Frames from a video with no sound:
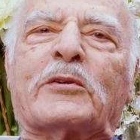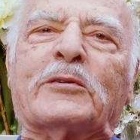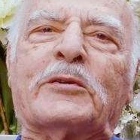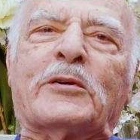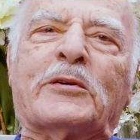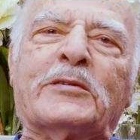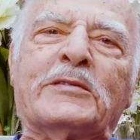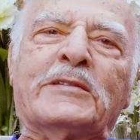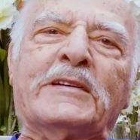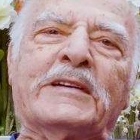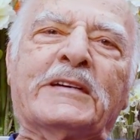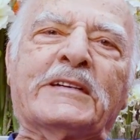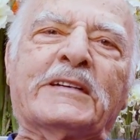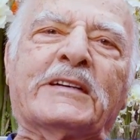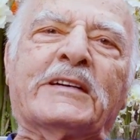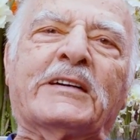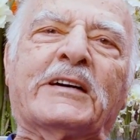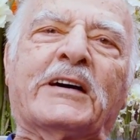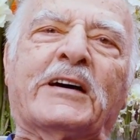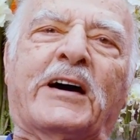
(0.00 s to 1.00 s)
learning
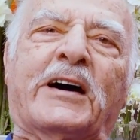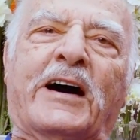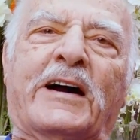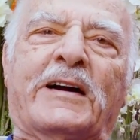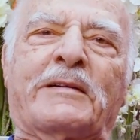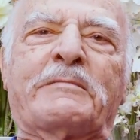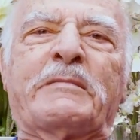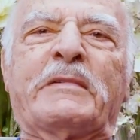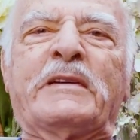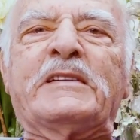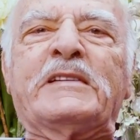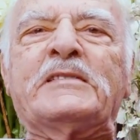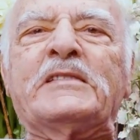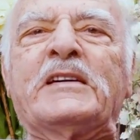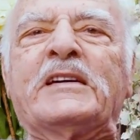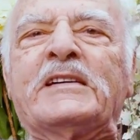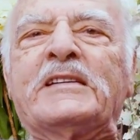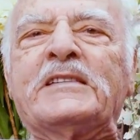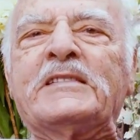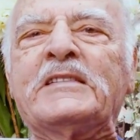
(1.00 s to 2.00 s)

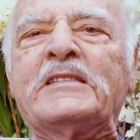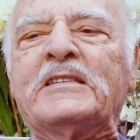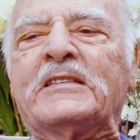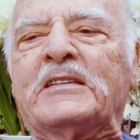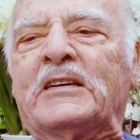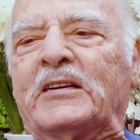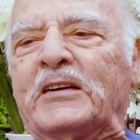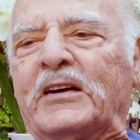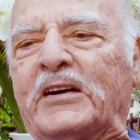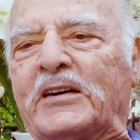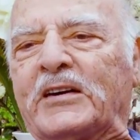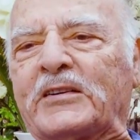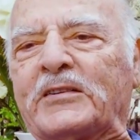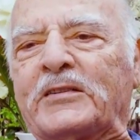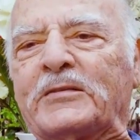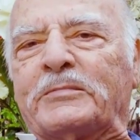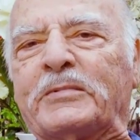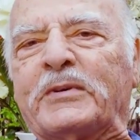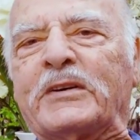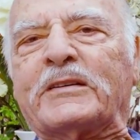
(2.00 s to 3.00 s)
Armenian,
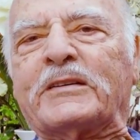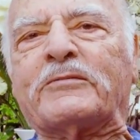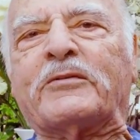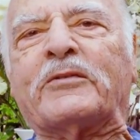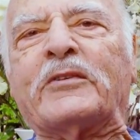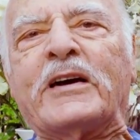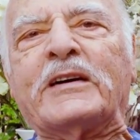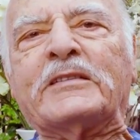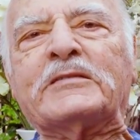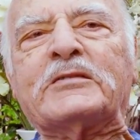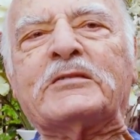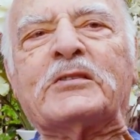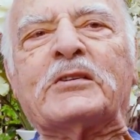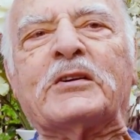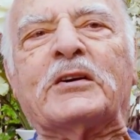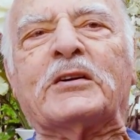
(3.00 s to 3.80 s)
Arabic, French.